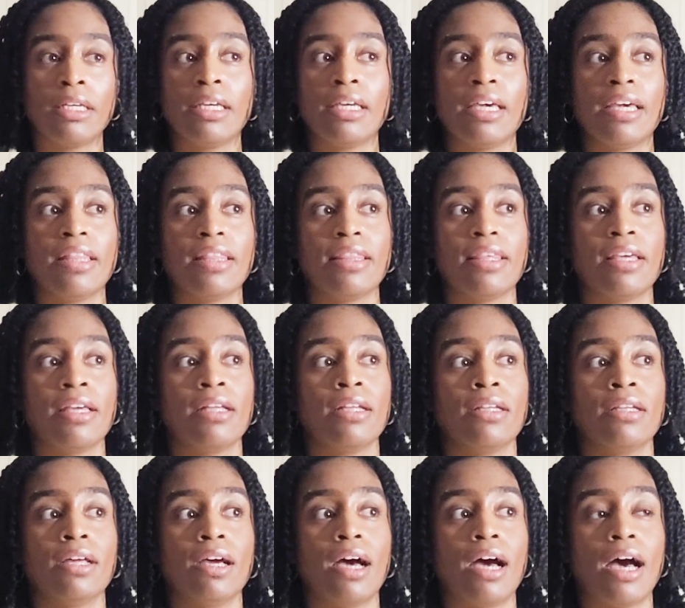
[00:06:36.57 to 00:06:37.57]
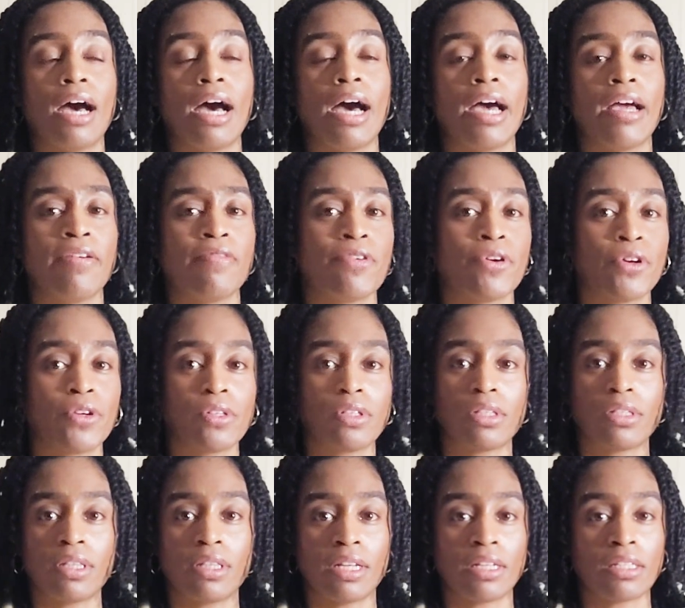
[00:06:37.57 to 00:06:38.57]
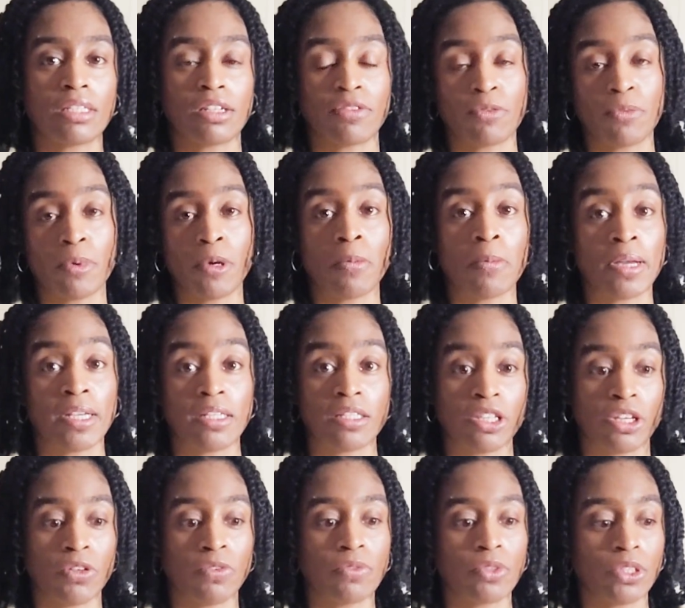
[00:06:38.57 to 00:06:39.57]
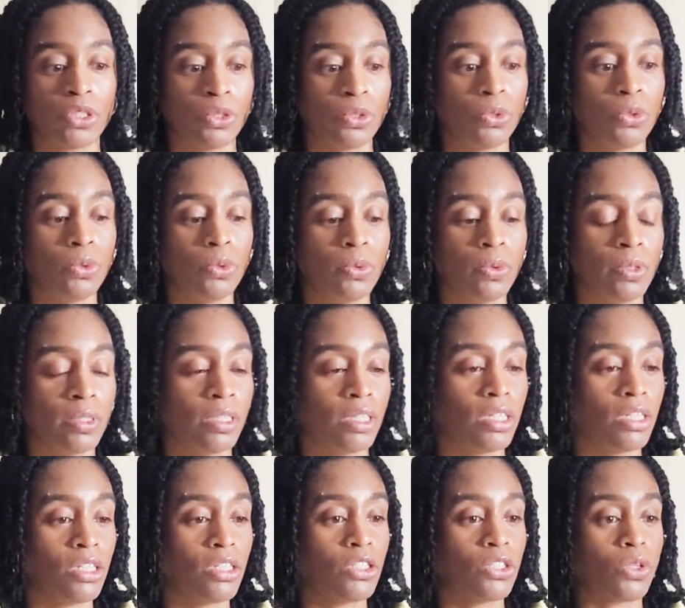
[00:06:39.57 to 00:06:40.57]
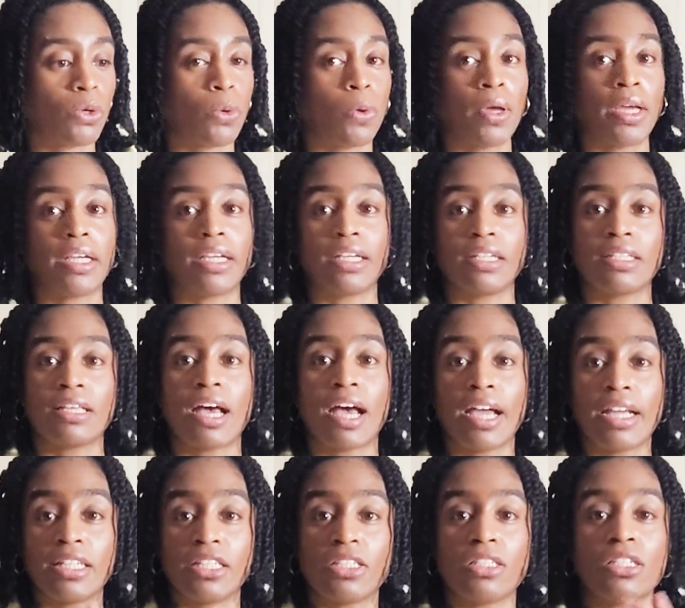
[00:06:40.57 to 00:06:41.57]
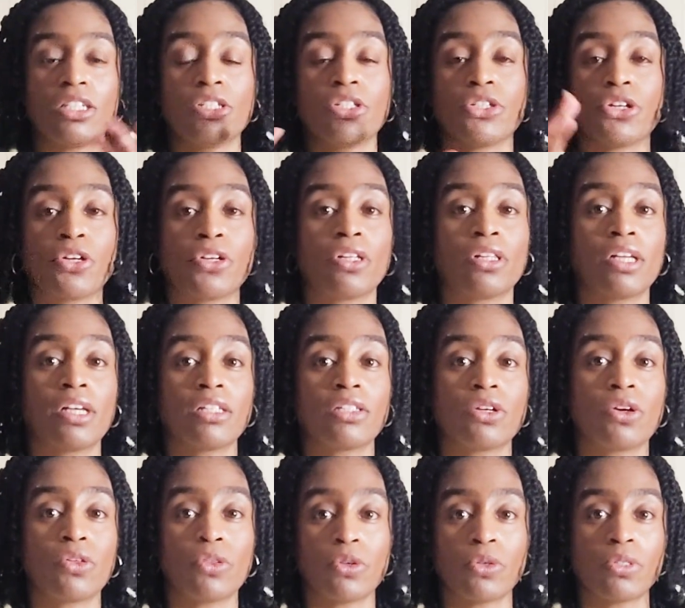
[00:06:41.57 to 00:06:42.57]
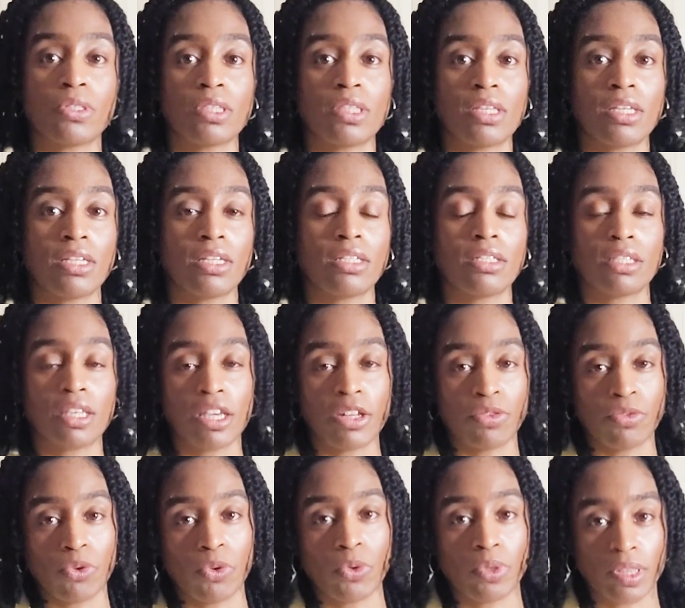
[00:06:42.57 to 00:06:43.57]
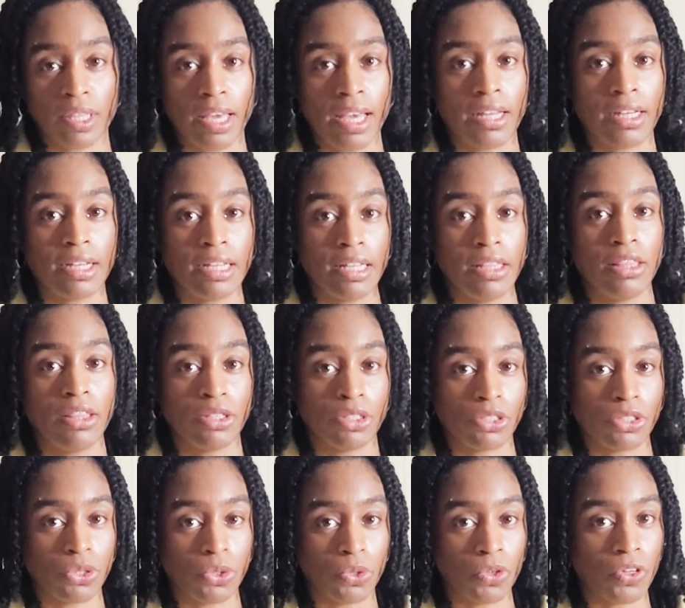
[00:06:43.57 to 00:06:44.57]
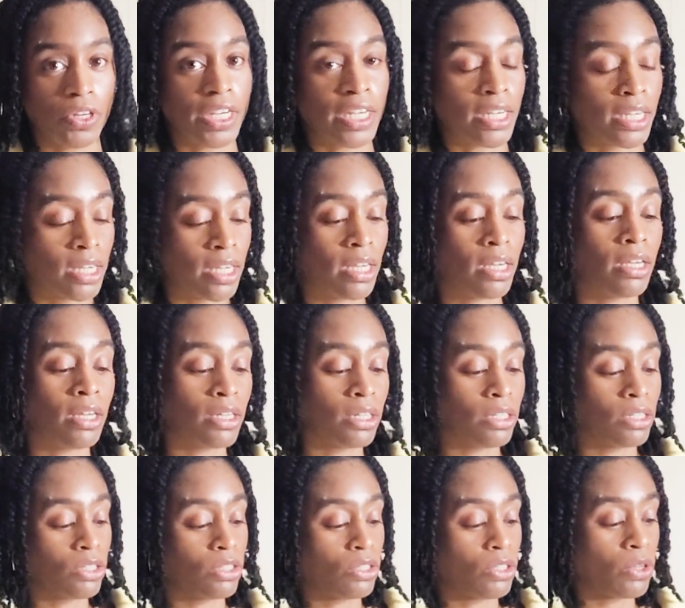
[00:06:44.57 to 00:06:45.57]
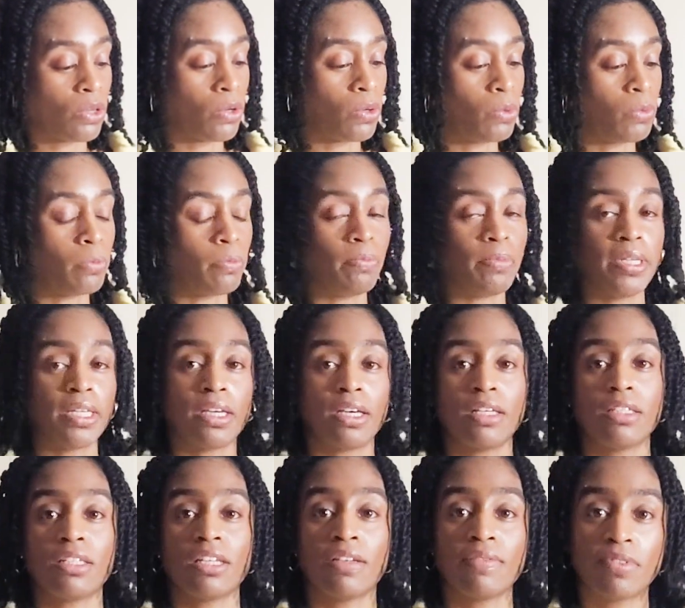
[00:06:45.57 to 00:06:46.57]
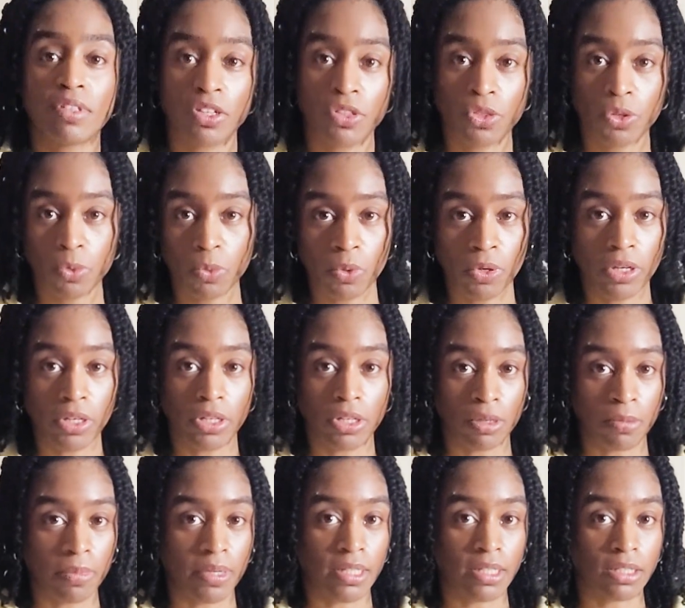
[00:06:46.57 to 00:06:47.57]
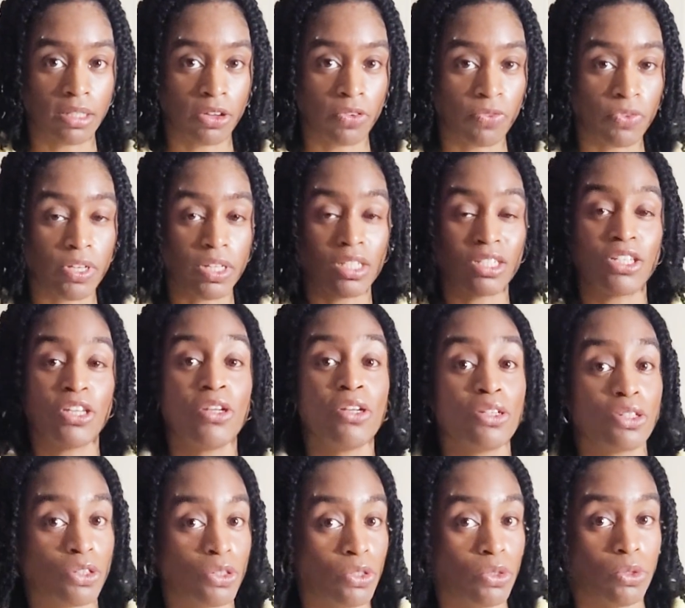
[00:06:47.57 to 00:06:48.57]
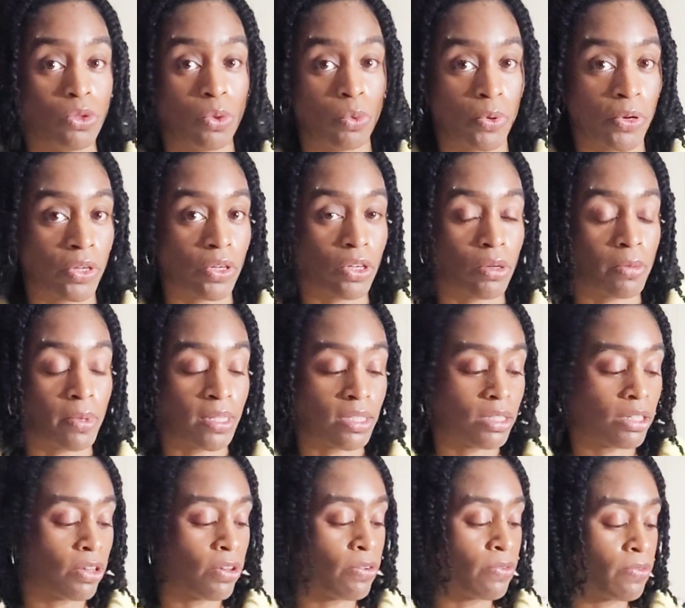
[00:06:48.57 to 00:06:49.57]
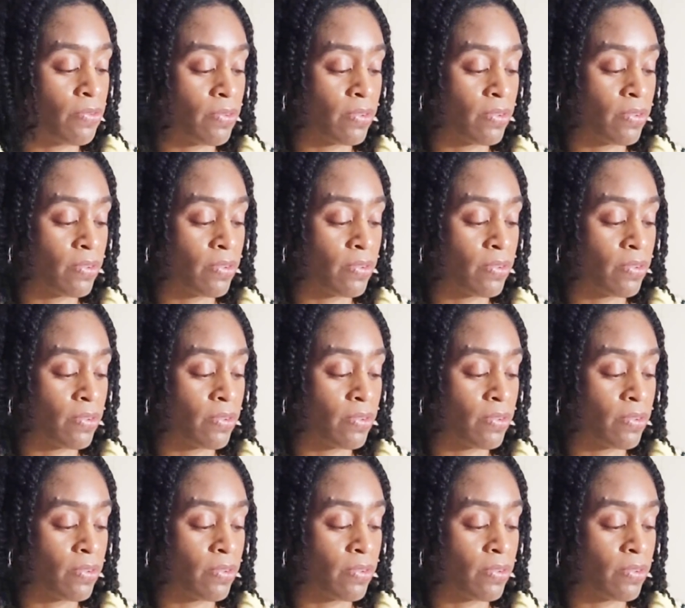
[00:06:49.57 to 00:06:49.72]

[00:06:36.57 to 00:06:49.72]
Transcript: And then I've heard that stuff about myself too. So I guess I just internalized all those things and wrote that in the story. So because I've done the work on myself and continue to do the work on myself,